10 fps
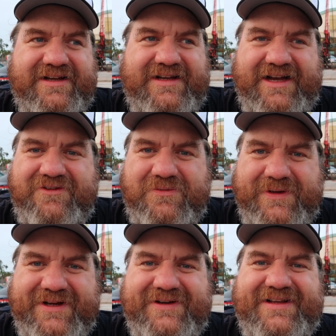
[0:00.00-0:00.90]
kind of
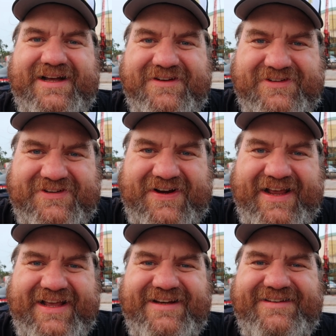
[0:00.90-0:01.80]
weird, kind of
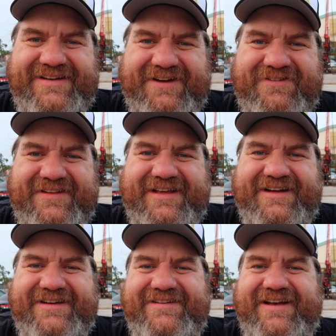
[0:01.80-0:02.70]
strange, definitely
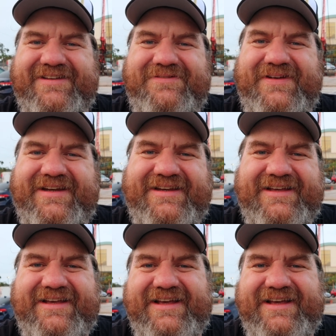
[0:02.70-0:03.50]
an adjustment.